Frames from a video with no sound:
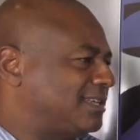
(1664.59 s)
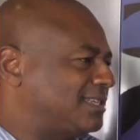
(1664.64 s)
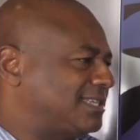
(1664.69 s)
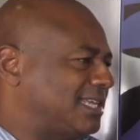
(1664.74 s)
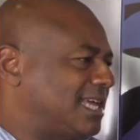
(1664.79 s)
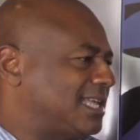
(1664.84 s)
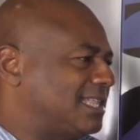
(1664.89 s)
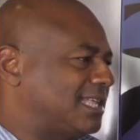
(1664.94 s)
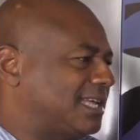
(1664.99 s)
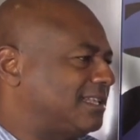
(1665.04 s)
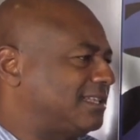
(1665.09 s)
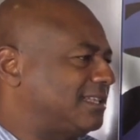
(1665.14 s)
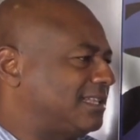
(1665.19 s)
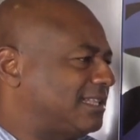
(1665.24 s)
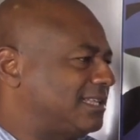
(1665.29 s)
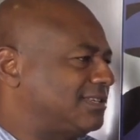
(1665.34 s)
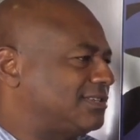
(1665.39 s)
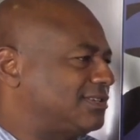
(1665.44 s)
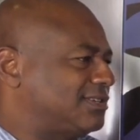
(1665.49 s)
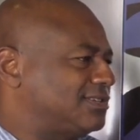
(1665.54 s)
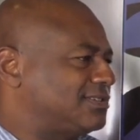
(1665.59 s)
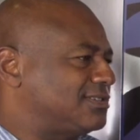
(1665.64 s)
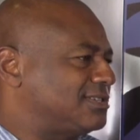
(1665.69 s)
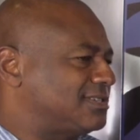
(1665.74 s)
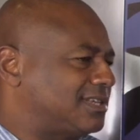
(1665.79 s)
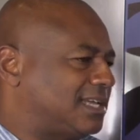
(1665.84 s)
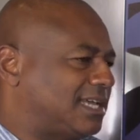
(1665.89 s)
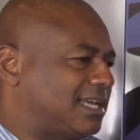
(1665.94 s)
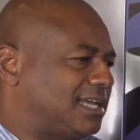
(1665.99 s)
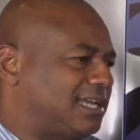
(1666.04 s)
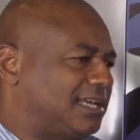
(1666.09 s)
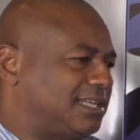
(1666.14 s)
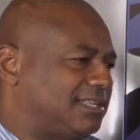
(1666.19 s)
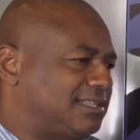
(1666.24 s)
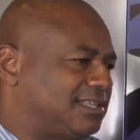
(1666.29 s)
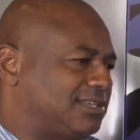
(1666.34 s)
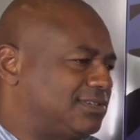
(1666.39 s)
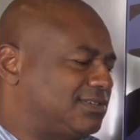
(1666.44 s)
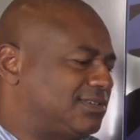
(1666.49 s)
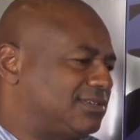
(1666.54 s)
see that this
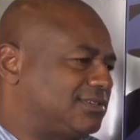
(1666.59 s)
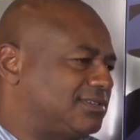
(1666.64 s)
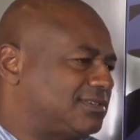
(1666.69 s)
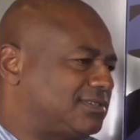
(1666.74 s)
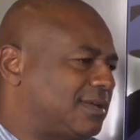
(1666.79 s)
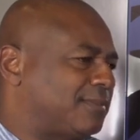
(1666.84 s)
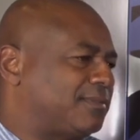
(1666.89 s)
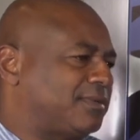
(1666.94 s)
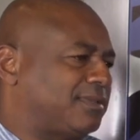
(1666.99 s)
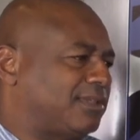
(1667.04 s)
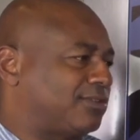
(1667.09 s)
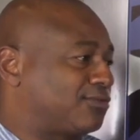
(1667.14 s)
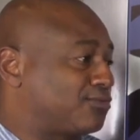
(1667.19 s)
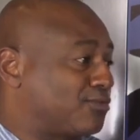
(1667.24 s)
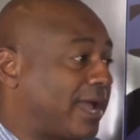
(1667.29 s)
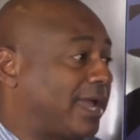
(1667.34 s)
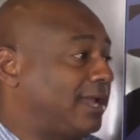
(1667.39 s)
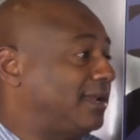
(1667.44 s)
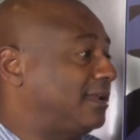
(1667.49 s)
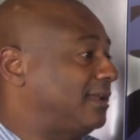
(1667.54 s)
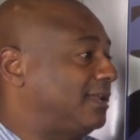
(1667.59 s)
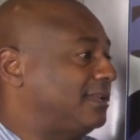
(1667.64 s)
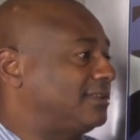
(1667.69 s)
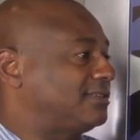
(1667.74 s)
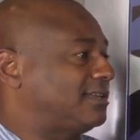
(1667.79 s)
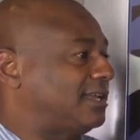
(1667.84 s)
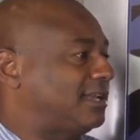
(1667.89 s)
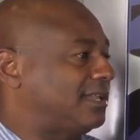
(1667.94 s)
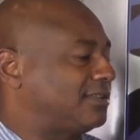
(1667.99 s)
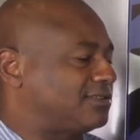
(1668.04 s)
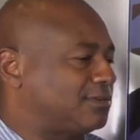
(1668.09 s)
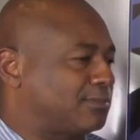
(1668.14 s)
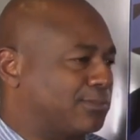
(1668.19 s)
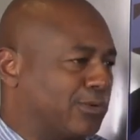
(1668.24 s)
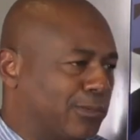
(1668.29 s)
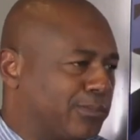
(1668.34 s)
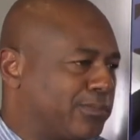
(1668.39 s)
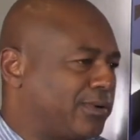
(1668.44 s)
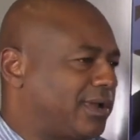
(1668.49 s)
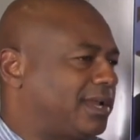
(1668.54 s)
is something that's right and it's
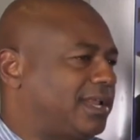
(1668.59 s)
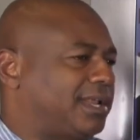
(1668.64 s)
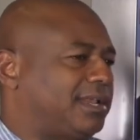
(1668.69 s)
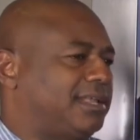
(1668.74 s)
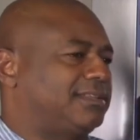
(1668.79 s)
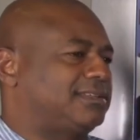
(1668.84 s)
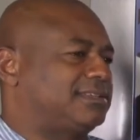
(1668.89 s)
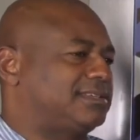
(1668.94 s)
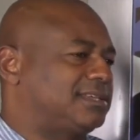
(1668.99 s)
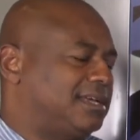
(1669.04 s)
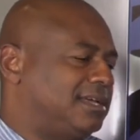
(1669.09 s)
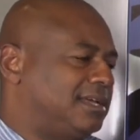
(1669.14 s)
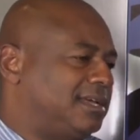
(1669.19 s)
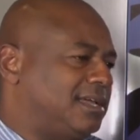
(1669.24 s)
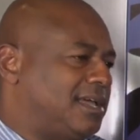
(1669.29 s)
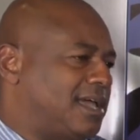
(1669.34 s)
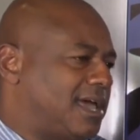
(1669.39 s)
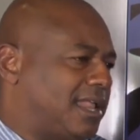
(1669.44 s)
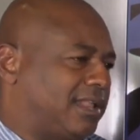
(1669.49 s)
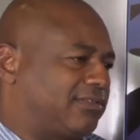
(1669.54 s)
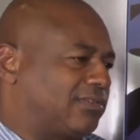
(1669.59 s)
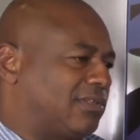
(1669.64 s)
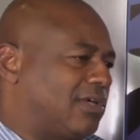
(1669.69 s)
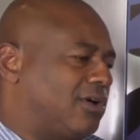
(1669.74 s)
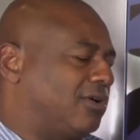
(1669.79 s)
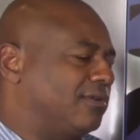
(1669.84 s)
appropriate and it's long